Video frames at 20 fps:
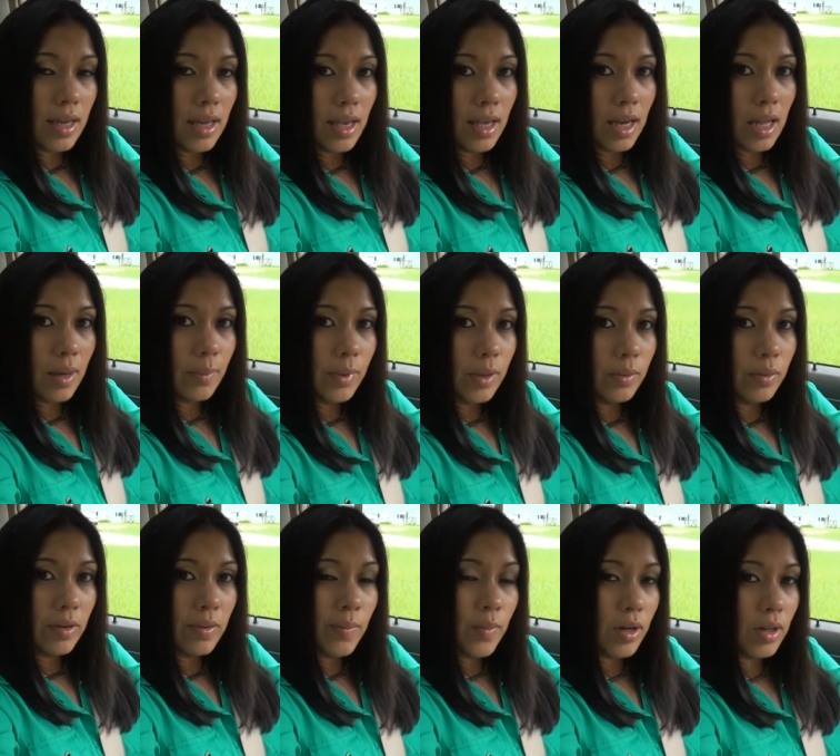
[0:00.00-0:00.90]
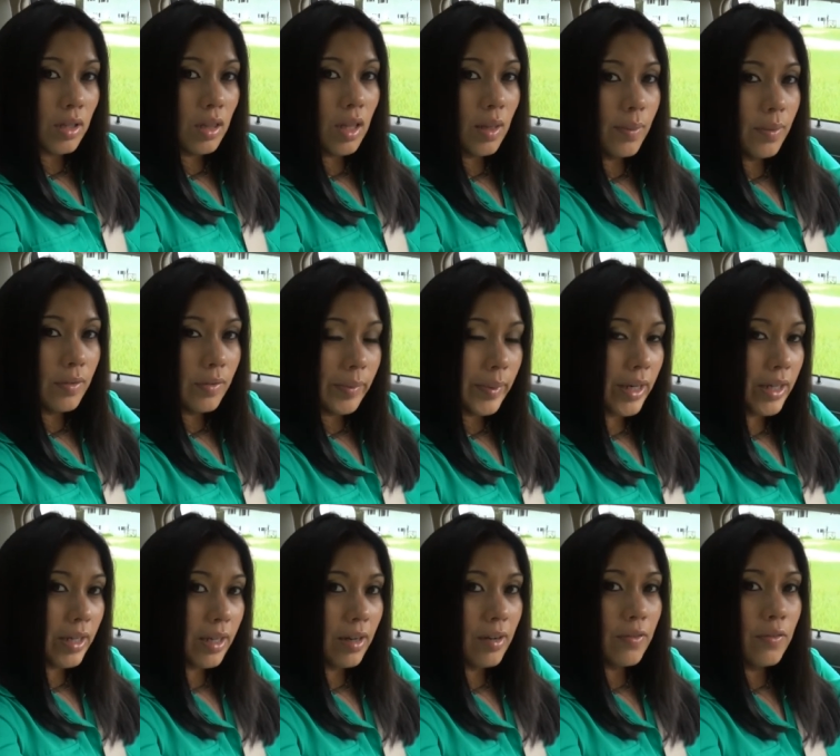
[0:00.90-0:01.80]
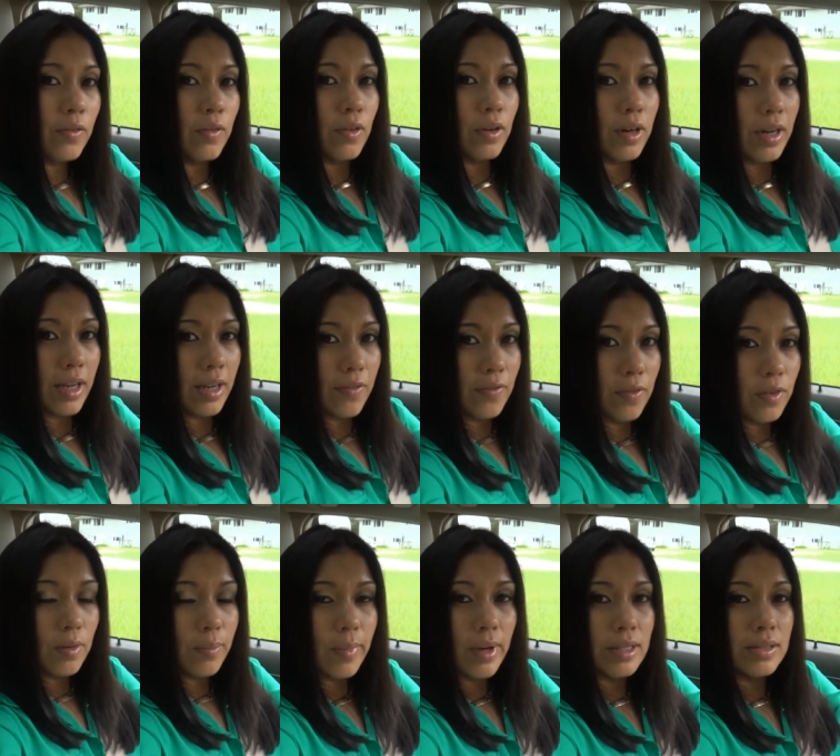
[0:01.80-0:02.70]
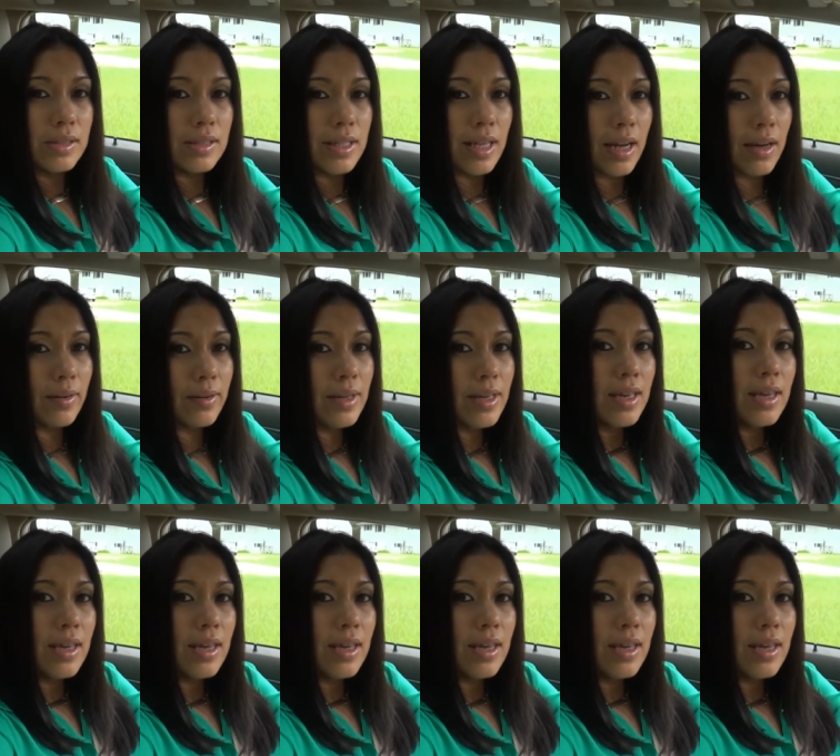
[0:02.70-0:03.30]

and I've been with Motor Club of America for a few months now